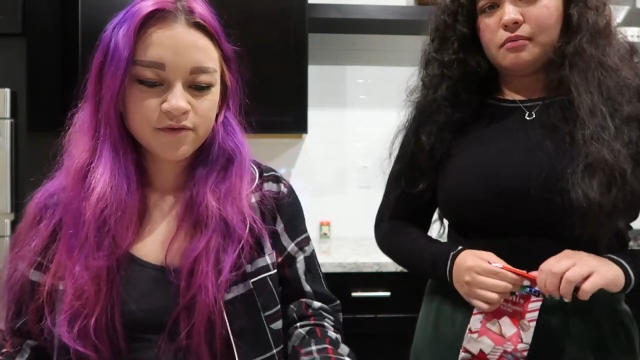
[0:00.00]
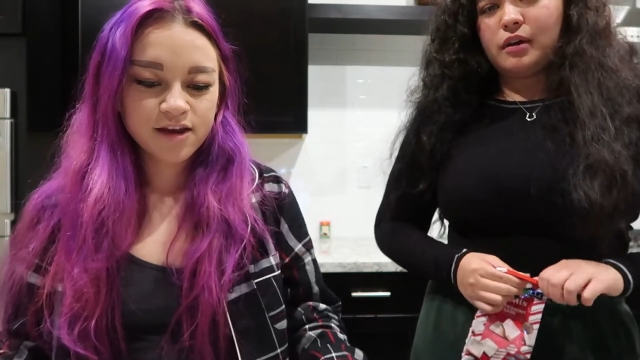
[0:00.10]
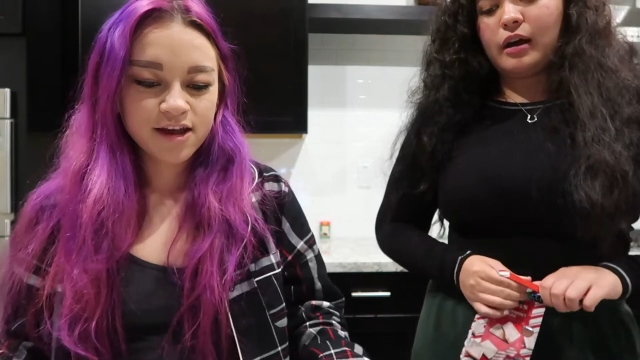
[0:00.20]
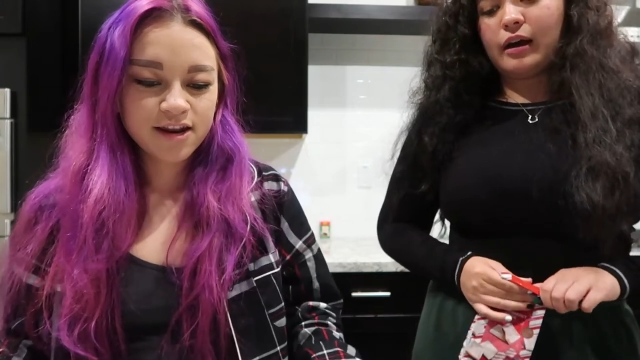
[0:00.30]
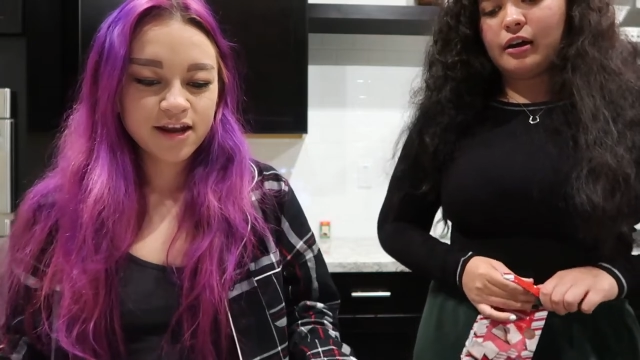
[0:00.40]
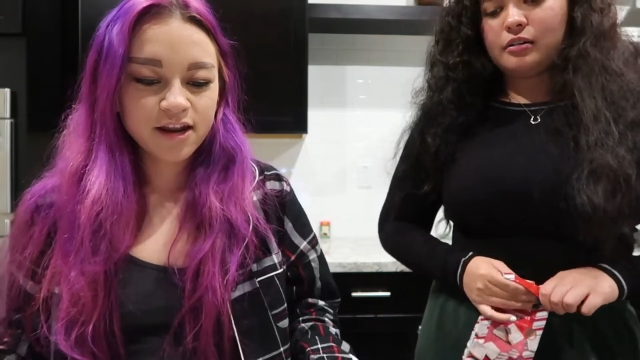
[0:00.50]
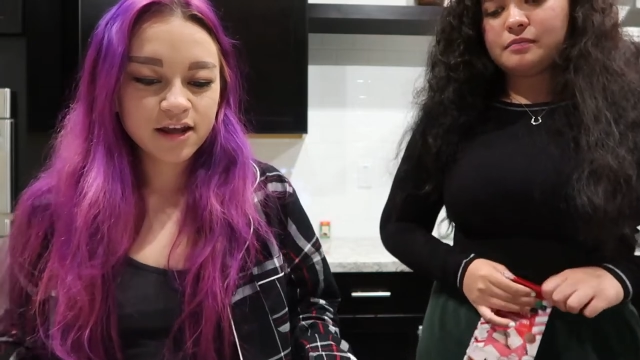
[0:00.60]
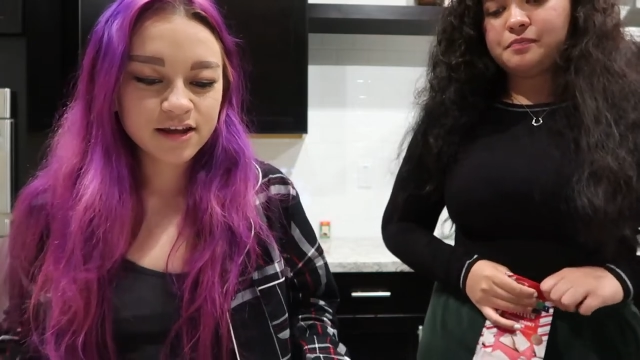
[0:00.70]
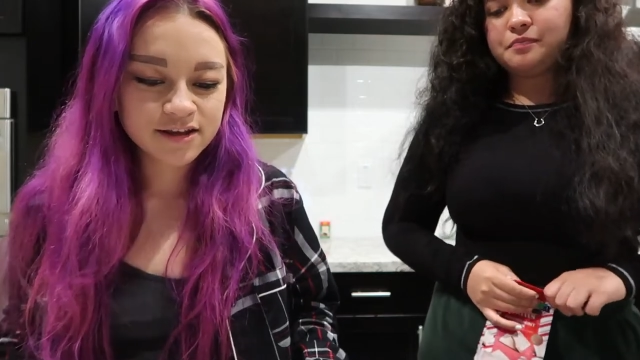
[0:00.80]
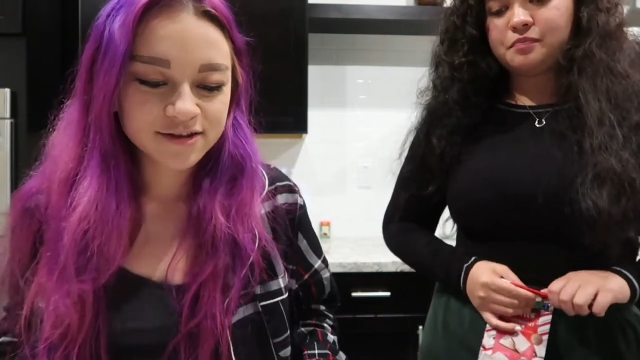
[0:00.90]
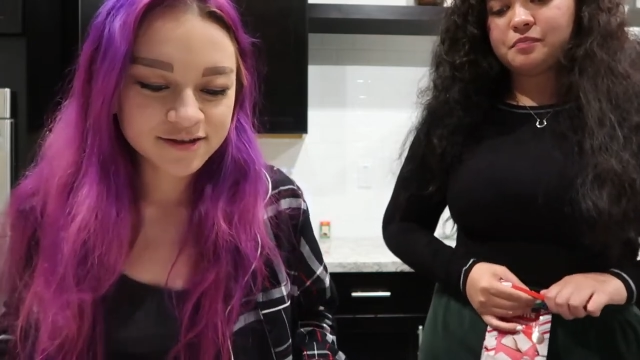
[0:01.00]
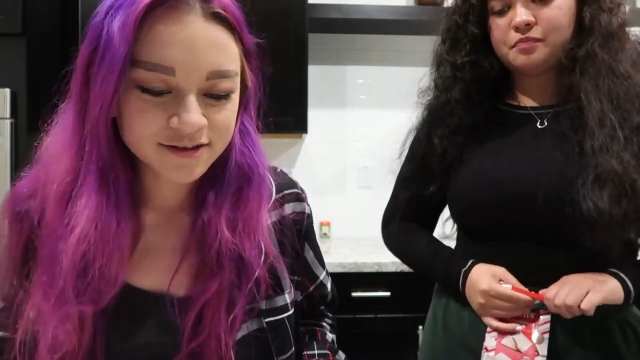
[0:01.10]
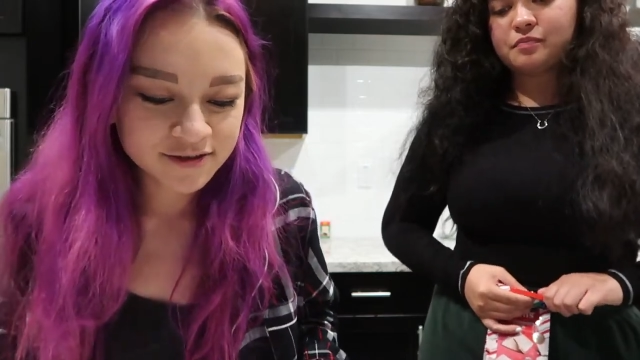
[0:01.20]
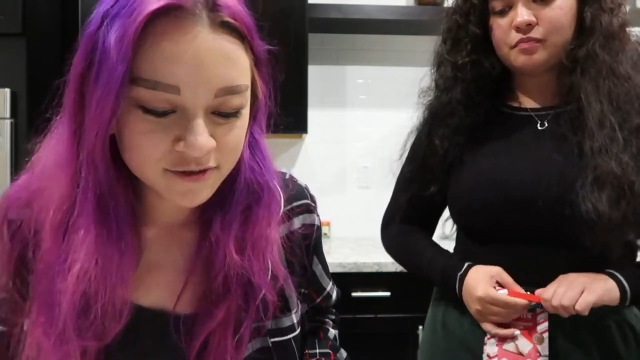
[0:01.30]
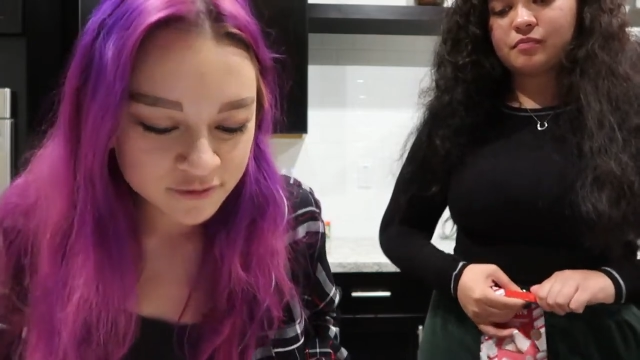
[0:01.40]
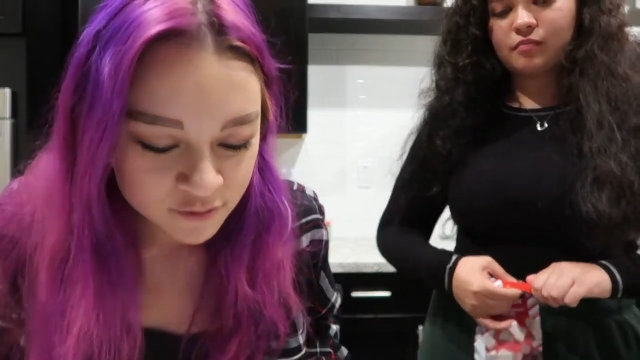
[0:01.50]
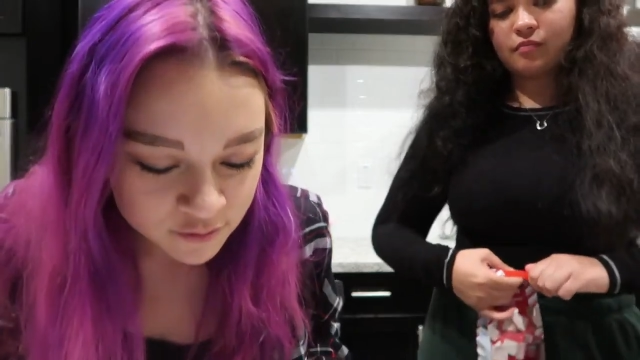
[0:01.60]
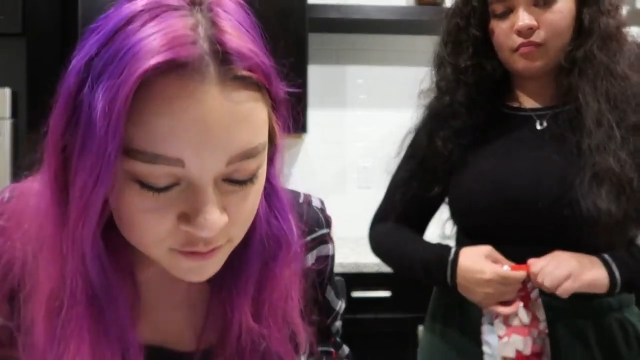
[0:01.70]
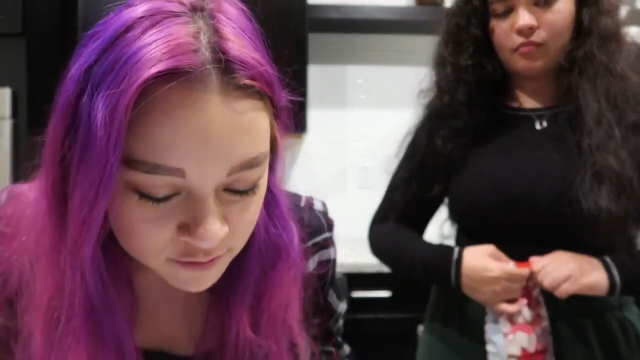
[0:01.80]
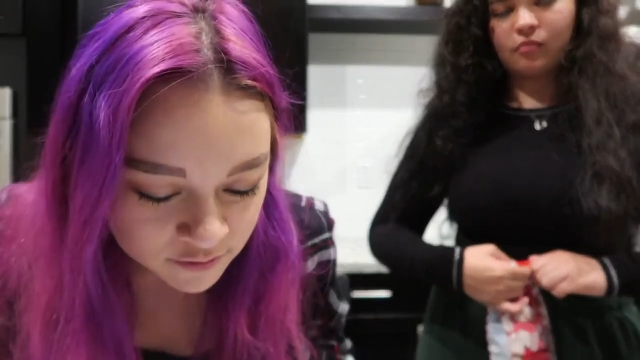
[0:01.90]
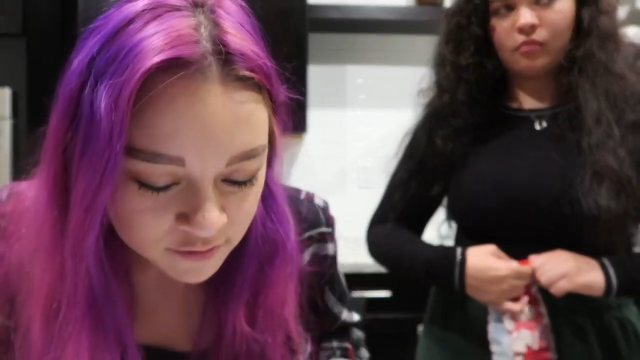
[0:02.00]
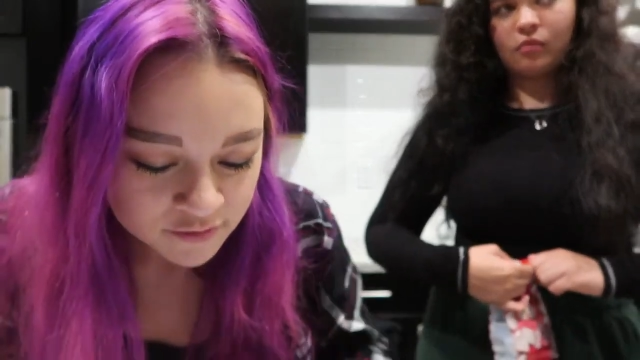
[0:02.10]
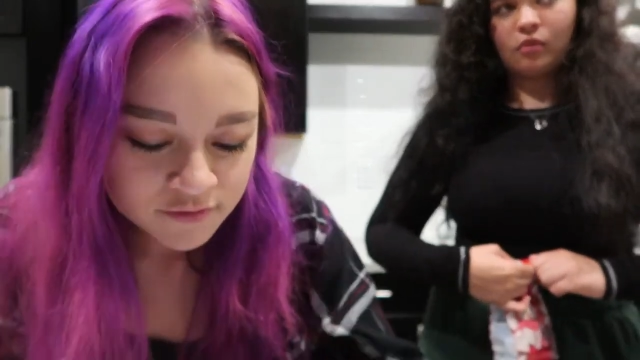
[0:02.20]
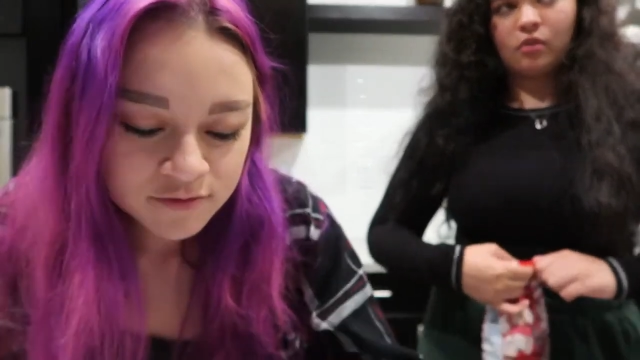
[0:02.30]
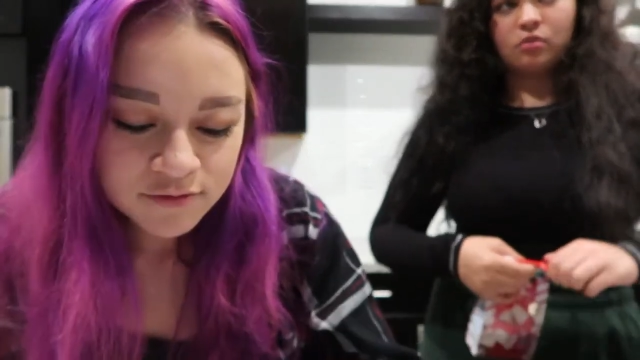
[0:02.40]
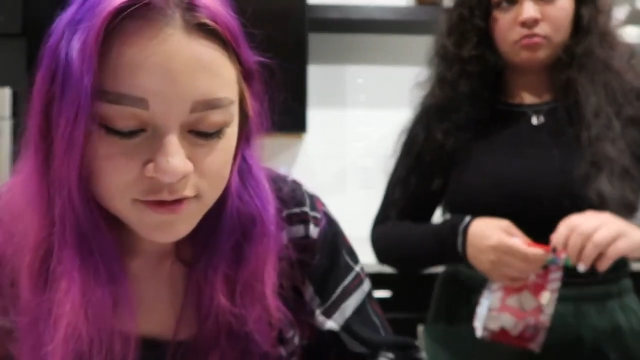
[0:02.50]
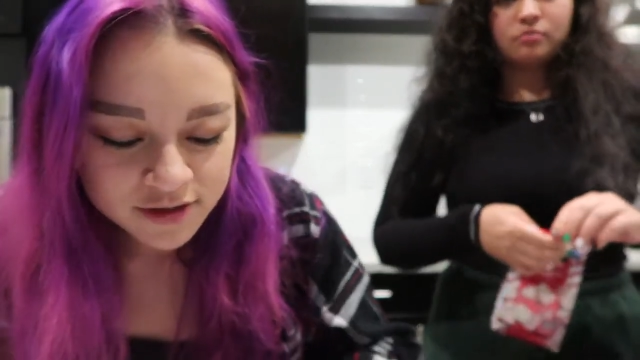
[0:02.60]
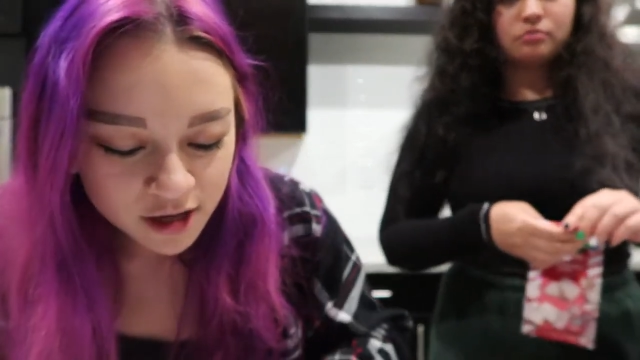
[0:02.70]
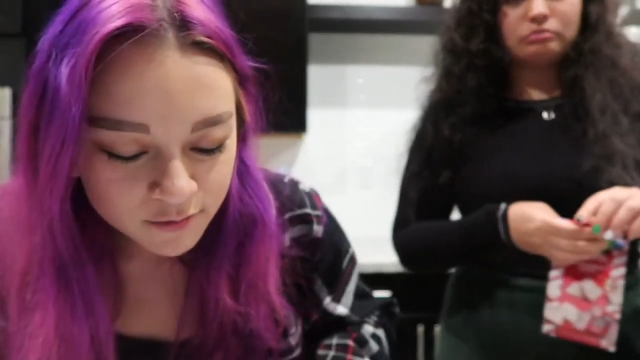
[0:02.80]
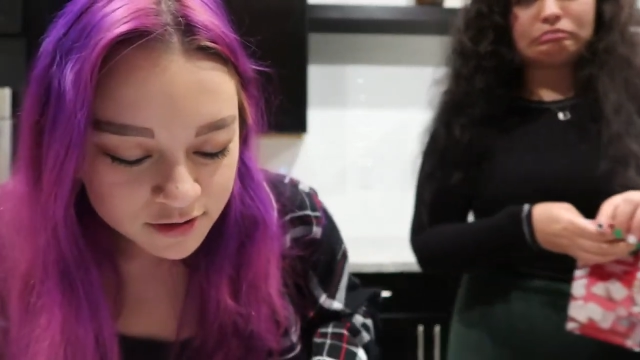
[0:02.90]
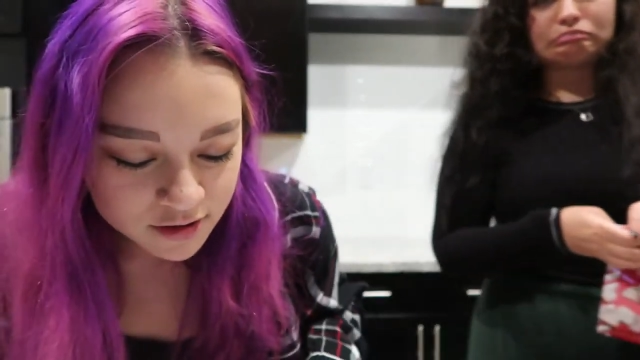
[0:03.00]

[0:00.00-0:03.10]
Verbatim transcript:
Speaker 1: Yeah. And it is, what time is